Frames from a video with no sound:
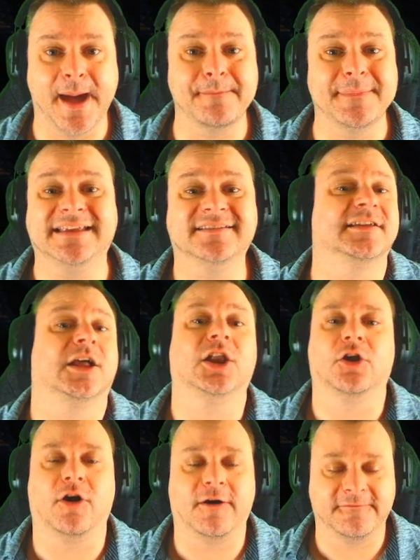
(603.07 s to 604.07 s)
means a
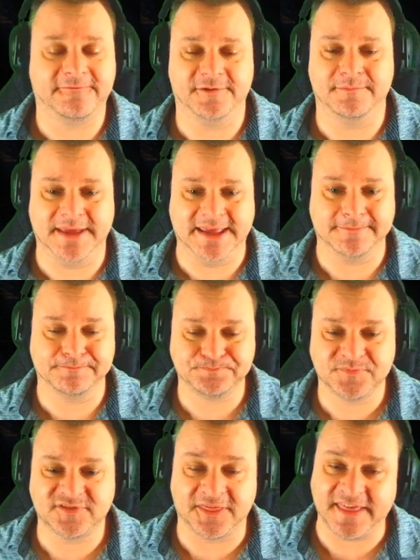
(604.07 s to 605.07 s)
lot for me.
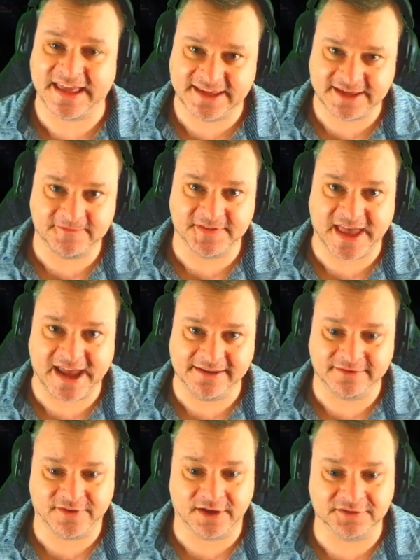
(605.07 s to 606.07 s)
So thank you for that in
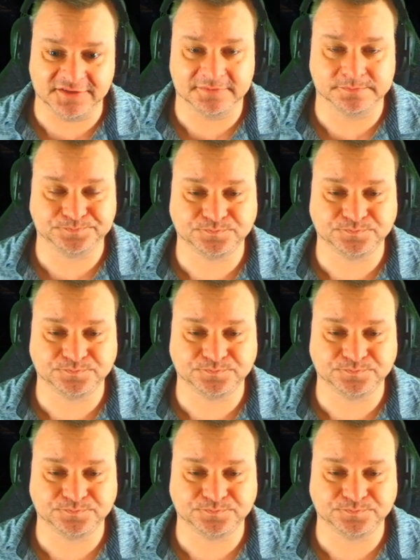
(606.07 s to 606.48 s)
advance.